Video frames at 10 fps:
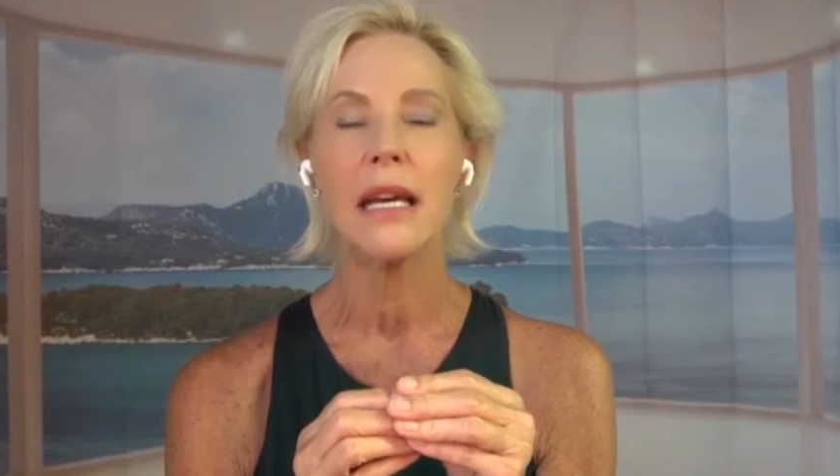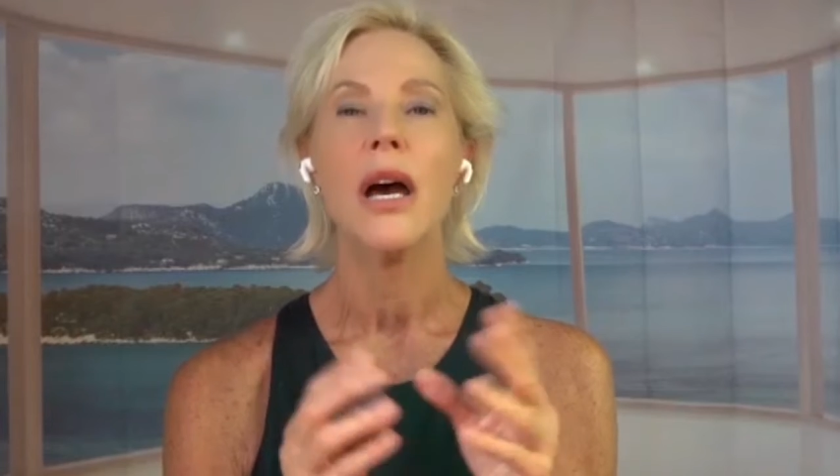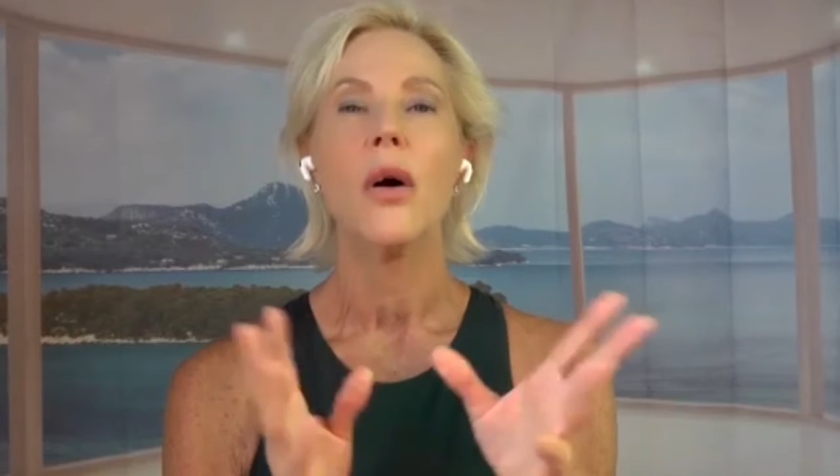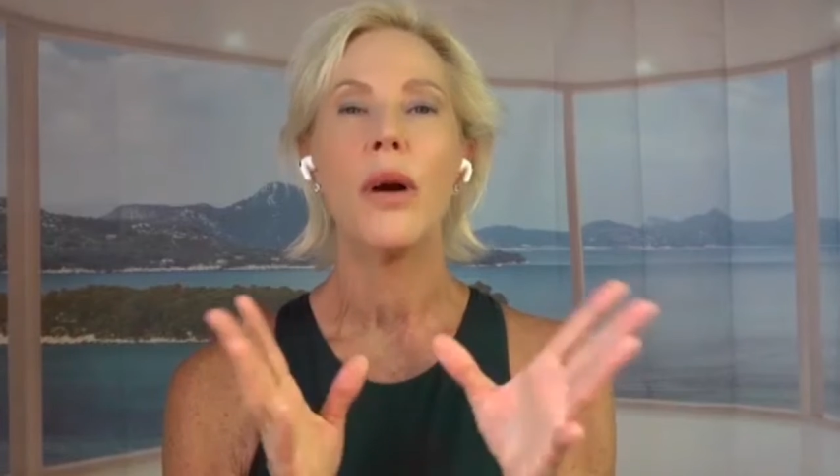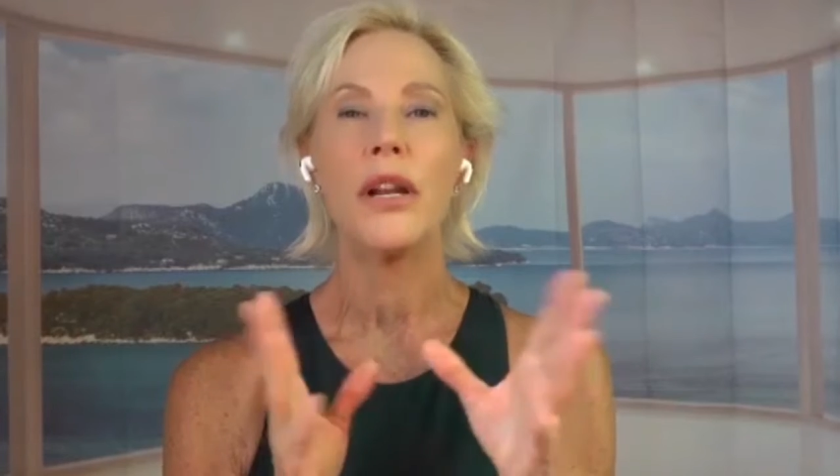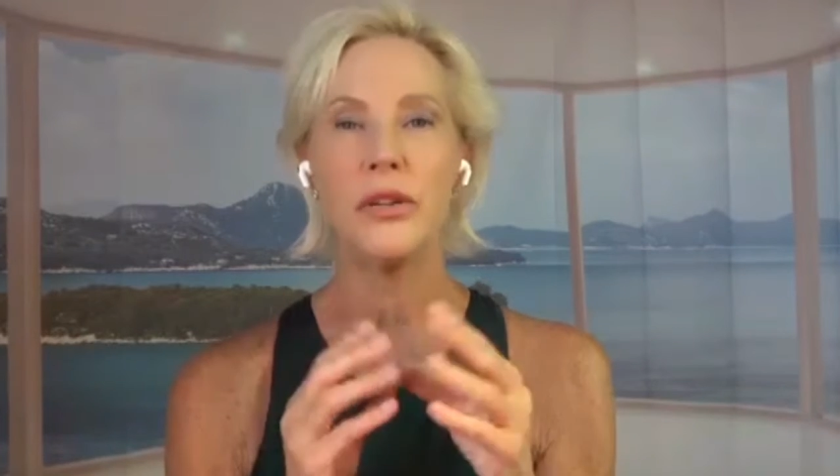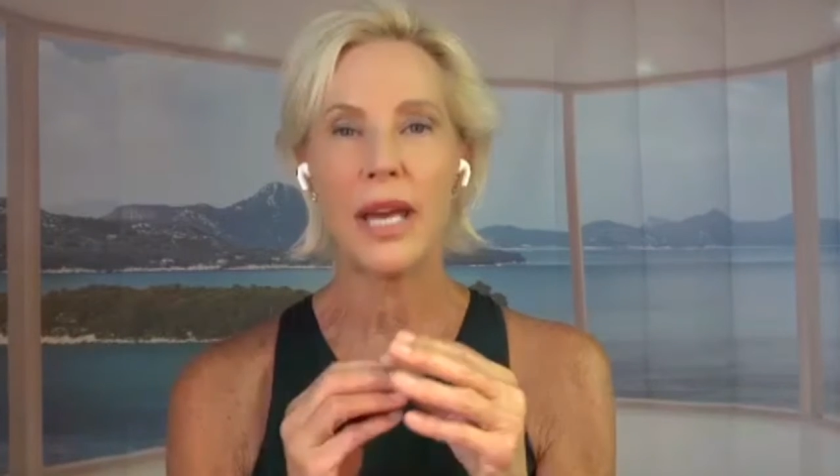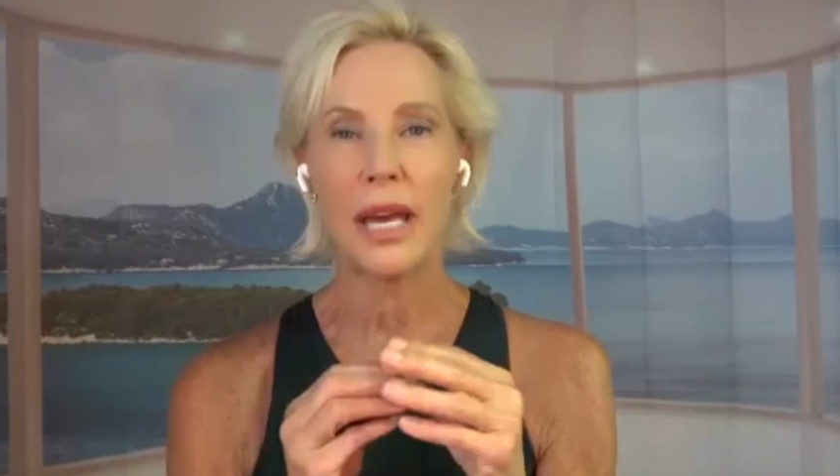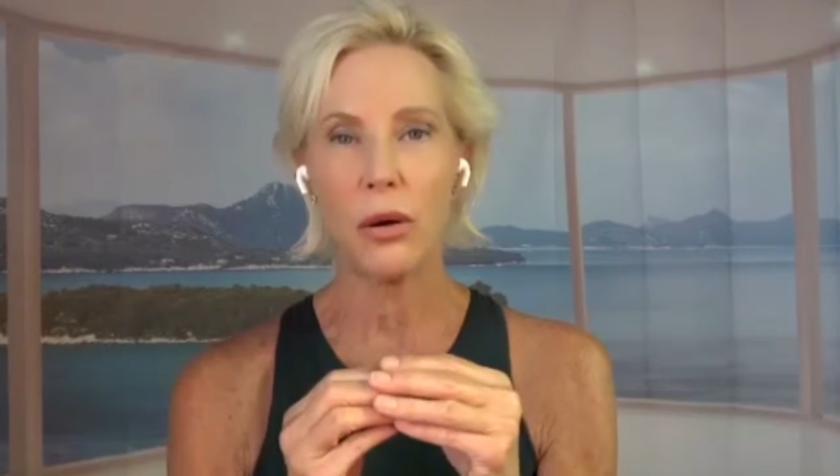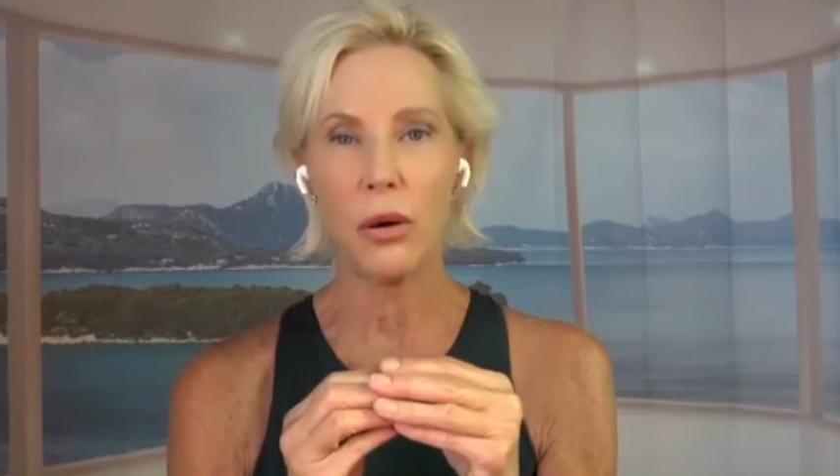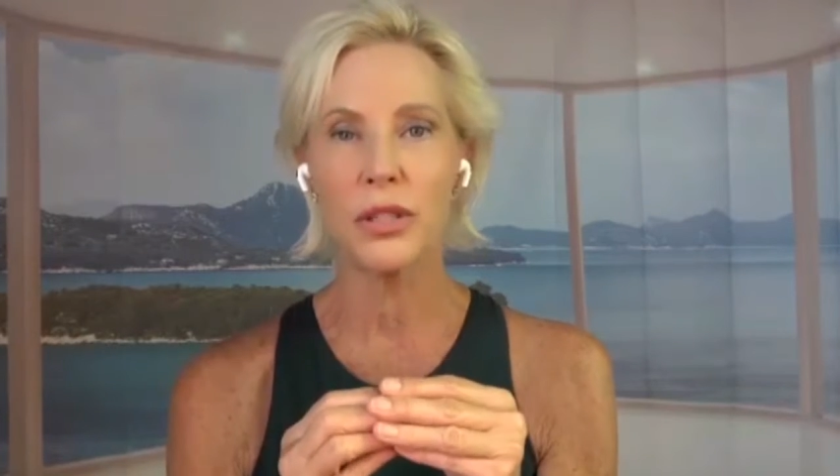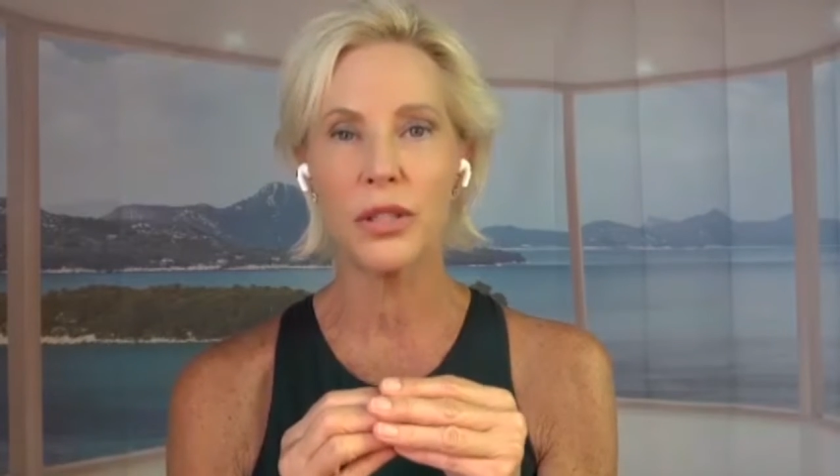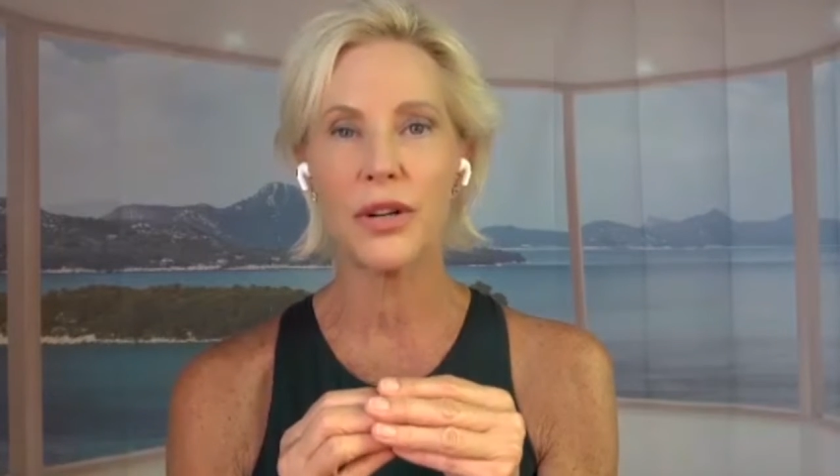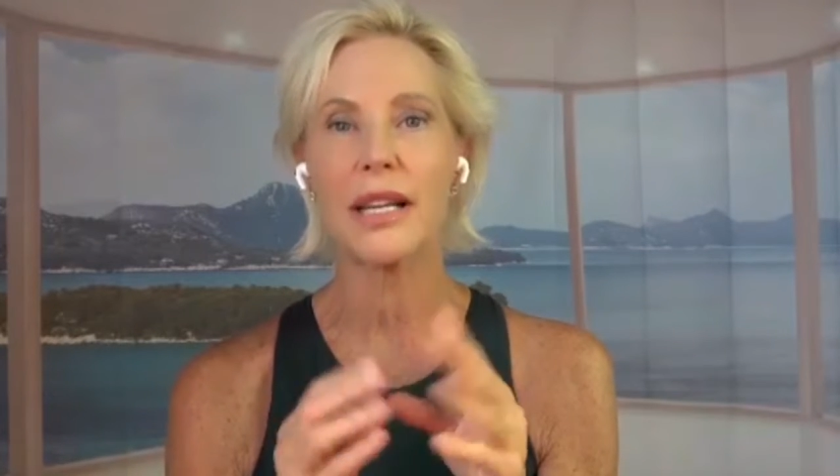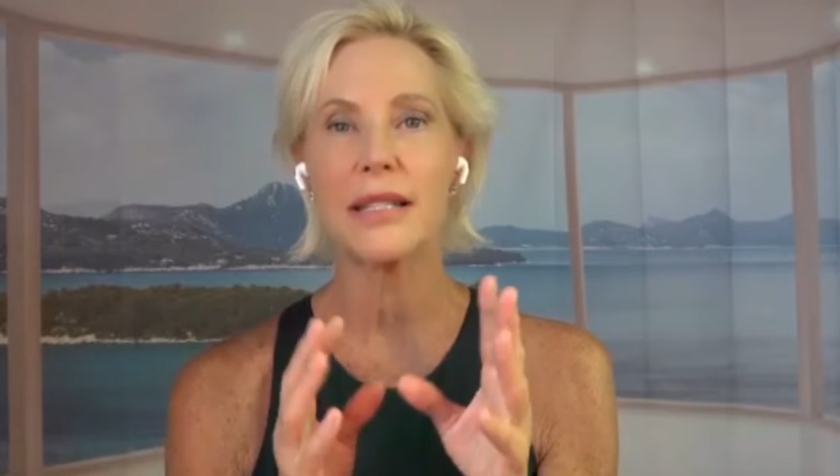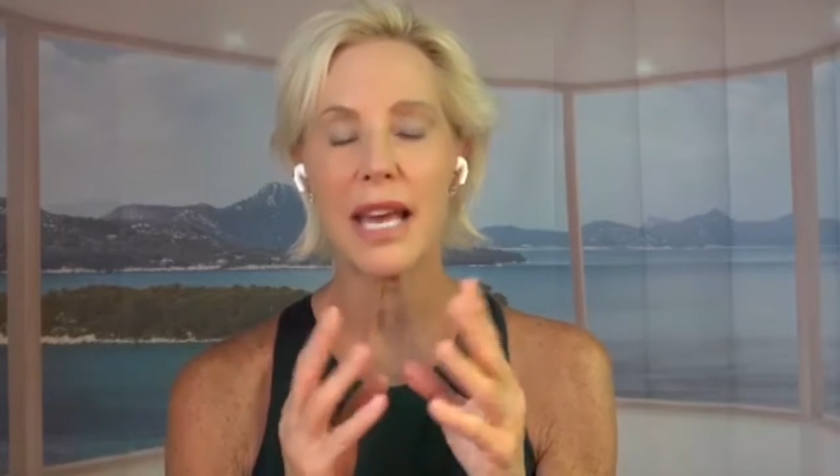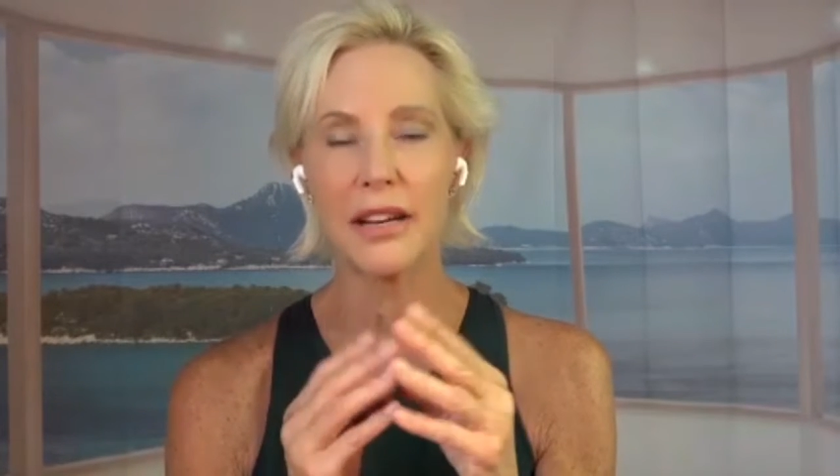when you get older. It gets kind of